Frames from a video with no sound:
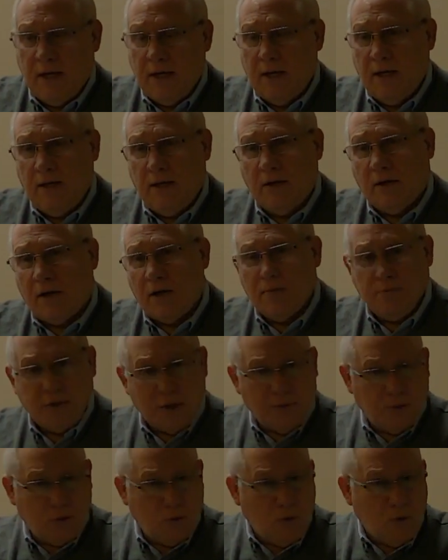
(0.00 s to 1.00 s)
and there comes
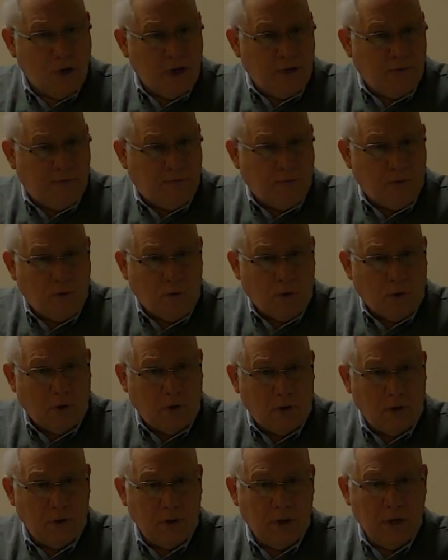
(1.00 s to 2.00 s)
up 24,